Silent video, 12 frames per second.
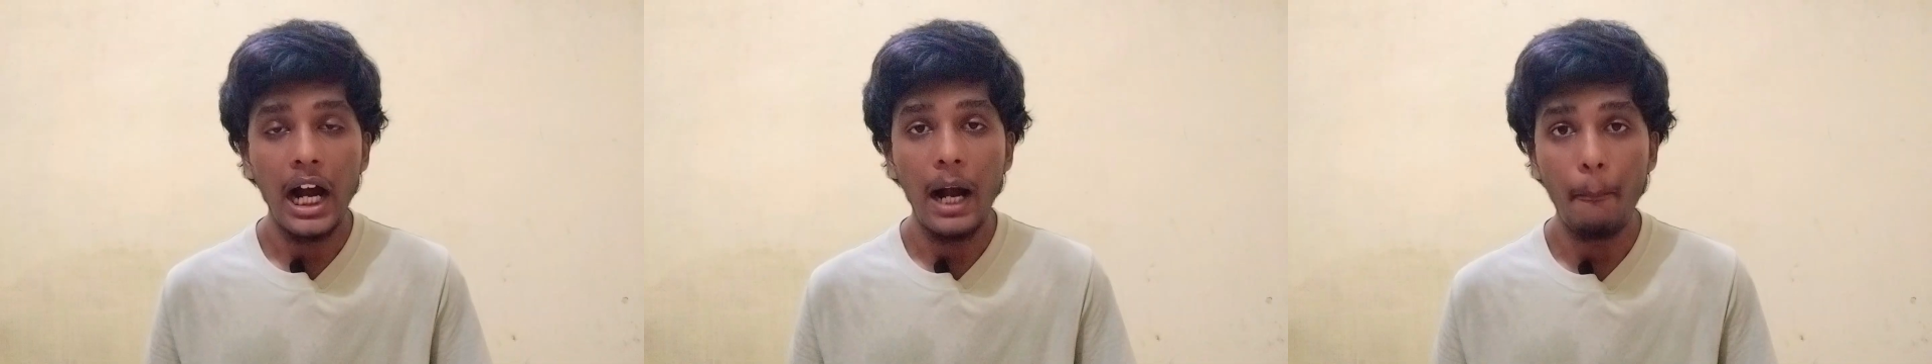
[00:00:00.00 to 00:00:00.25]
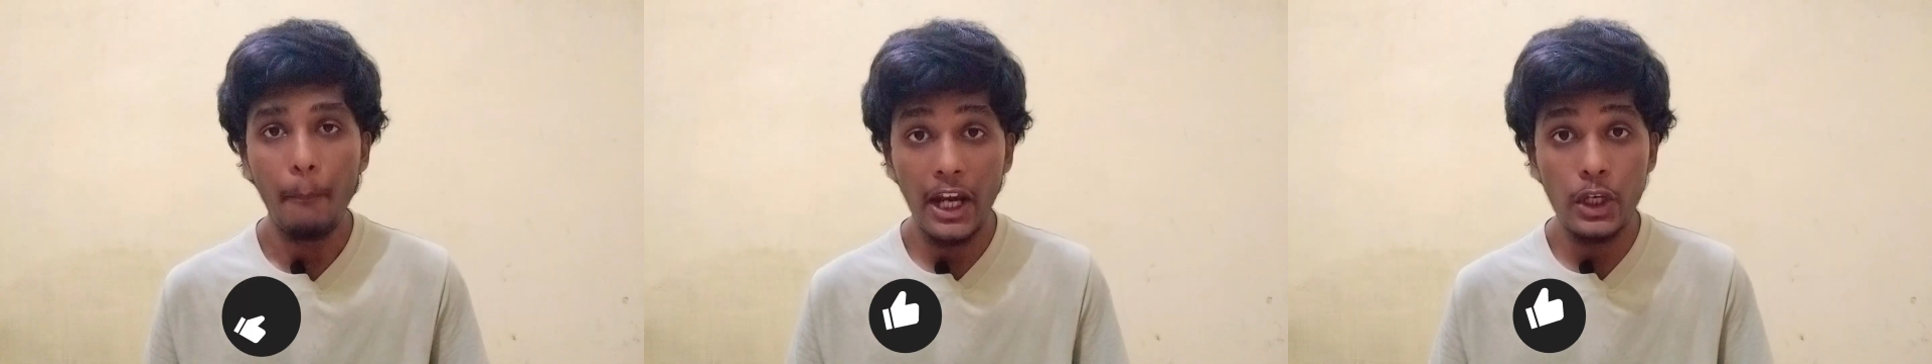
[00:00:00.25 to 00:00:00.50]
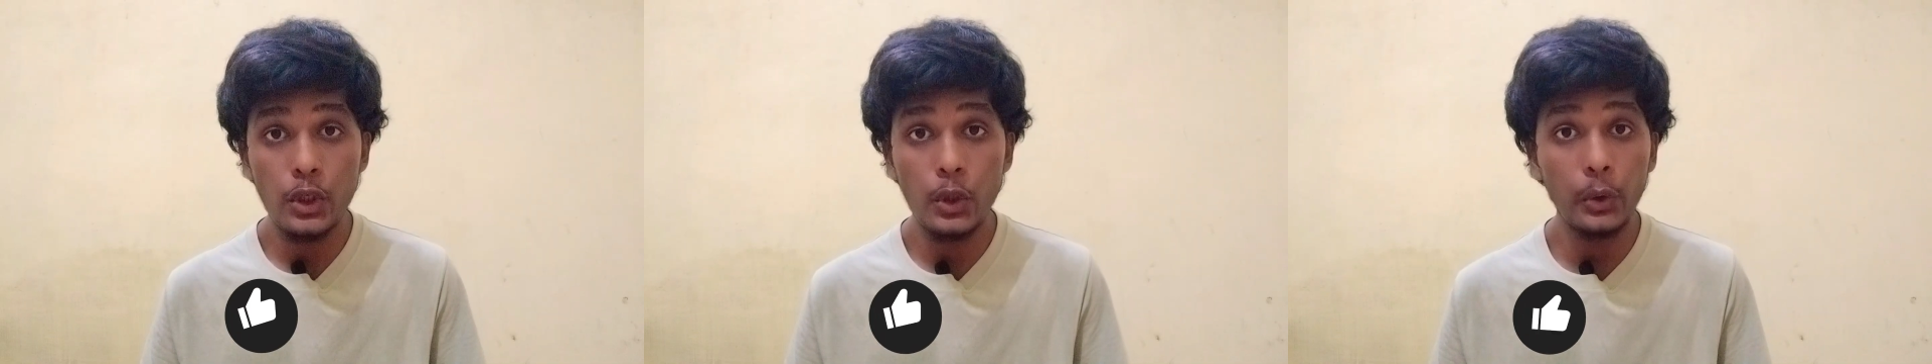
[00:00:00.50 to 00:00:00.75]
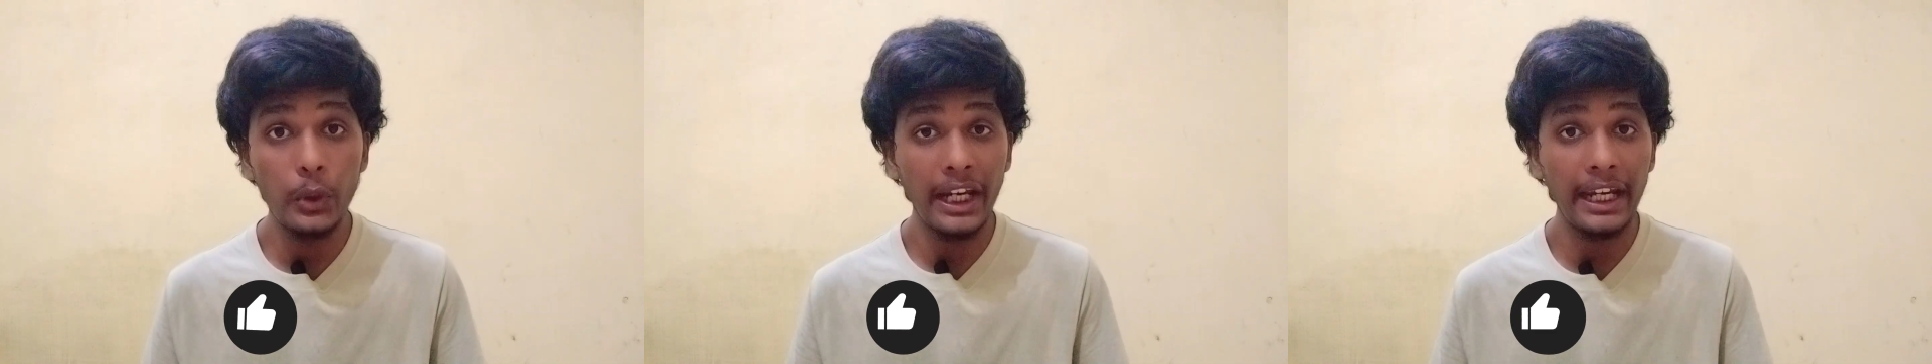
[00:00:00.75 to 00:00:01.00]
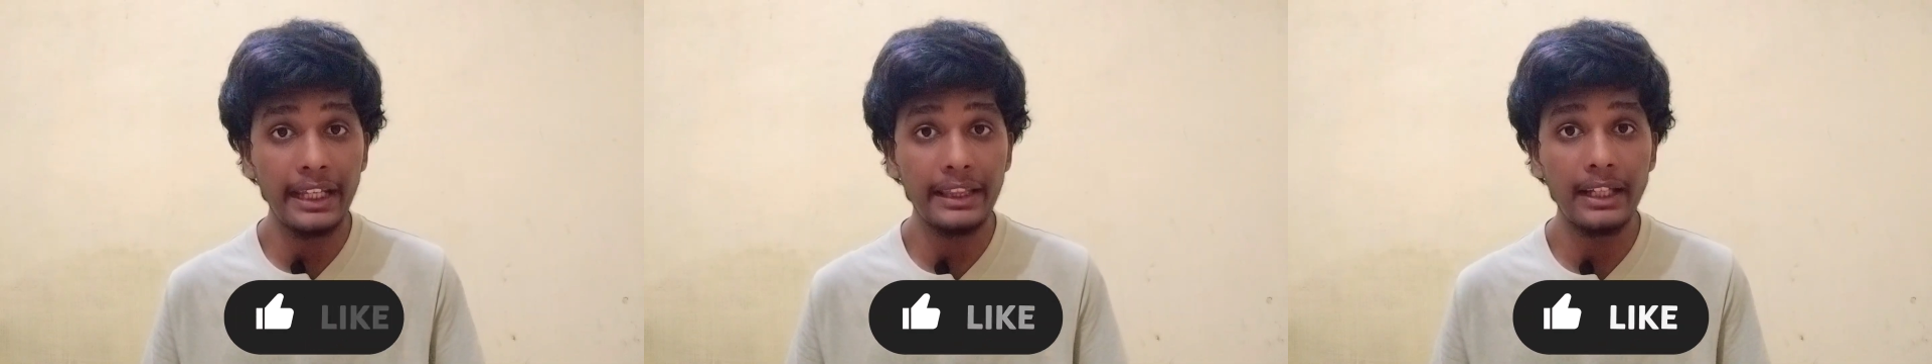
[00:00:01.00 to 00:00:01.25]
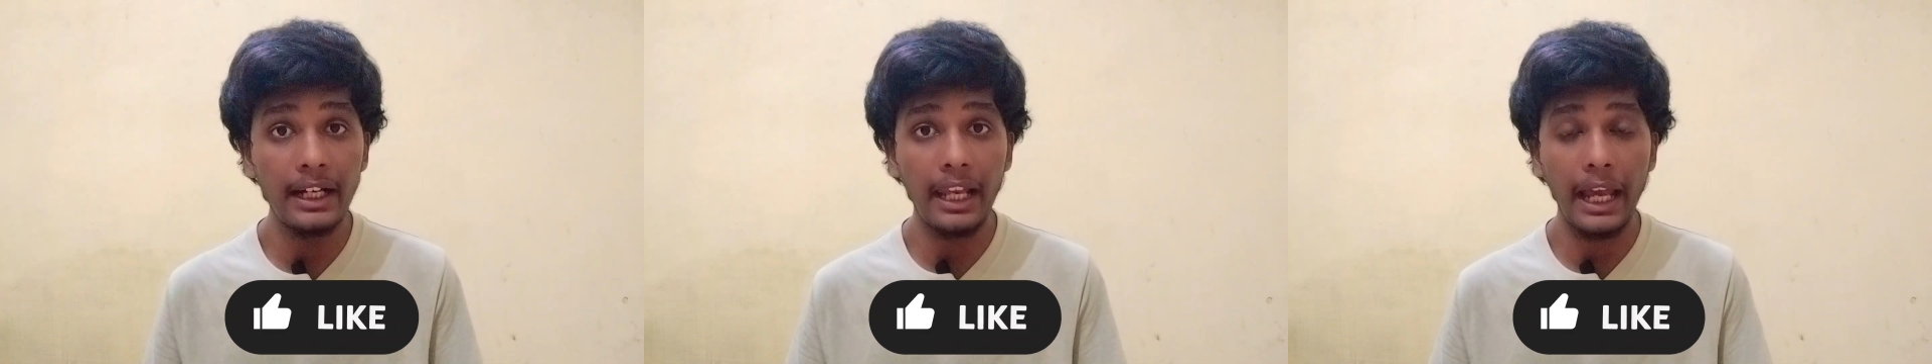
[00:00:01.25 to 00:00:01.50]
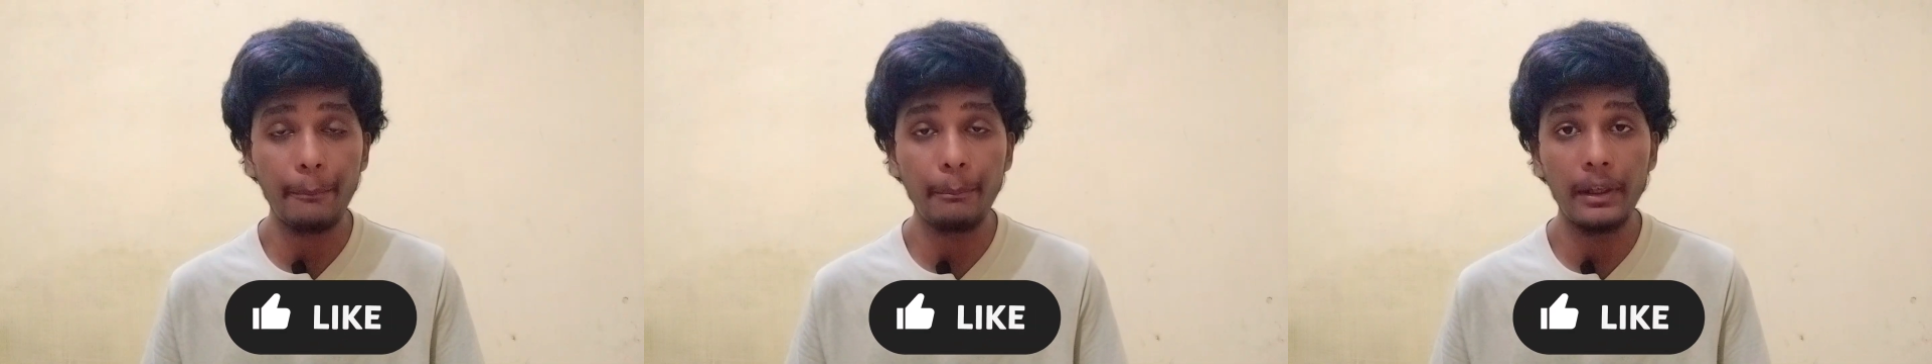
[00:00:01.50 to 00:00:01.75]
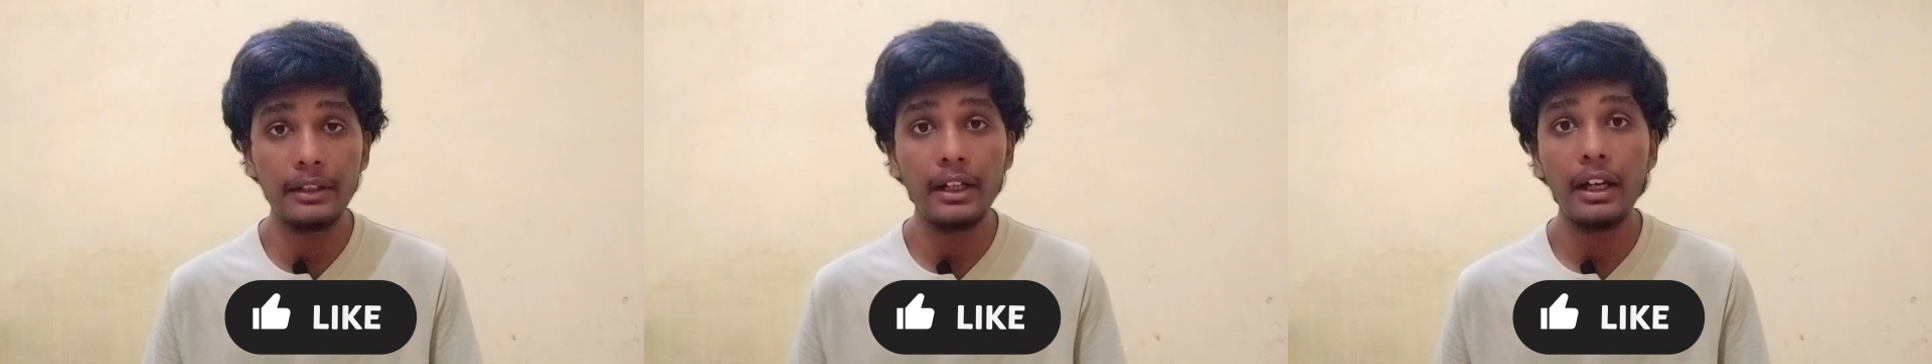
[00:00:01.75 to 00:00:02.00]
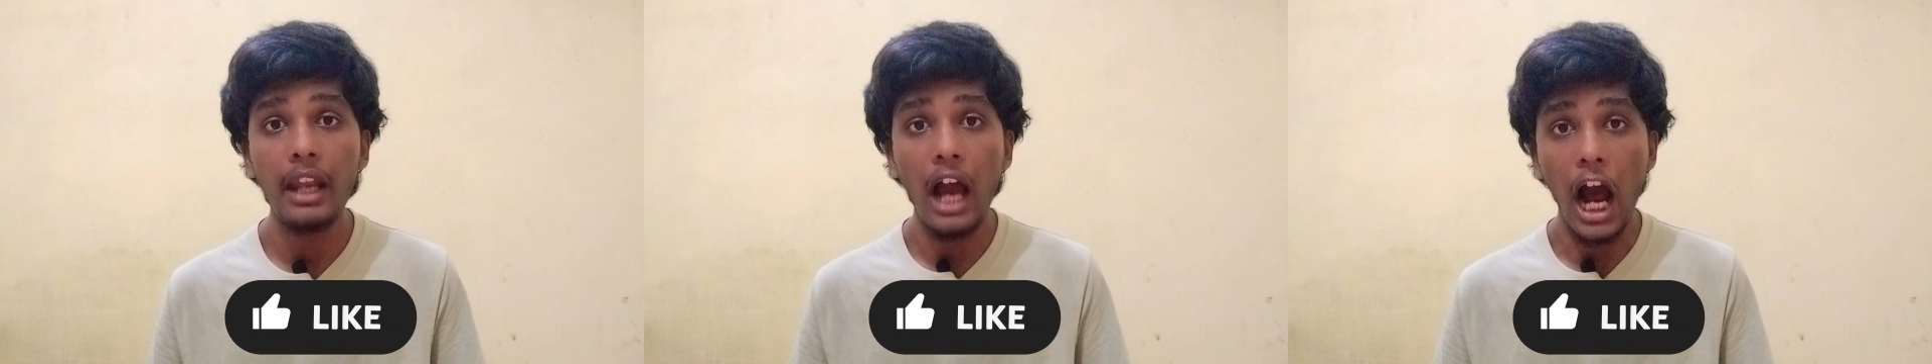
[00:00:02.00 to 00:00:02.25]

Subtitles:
Make sure to hit the like button